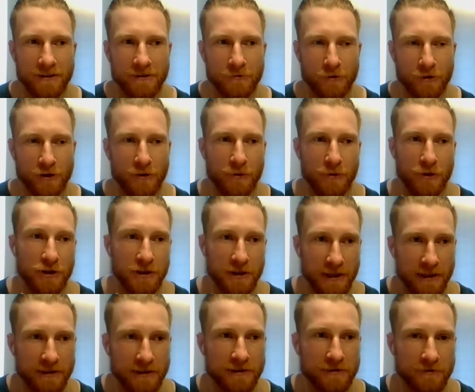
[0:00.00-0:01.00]
or
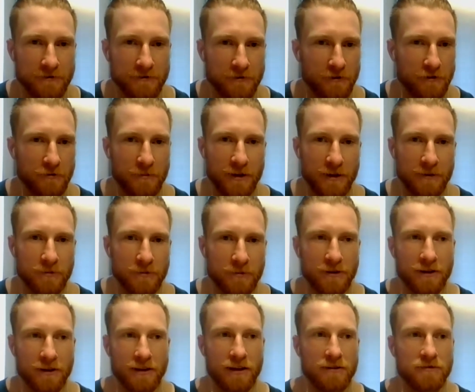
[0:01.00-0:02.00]
communities full of people
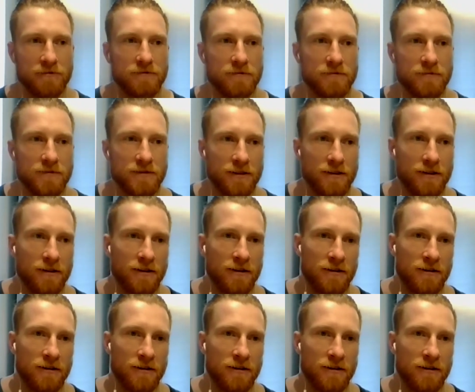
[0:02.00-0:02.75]
that I love. So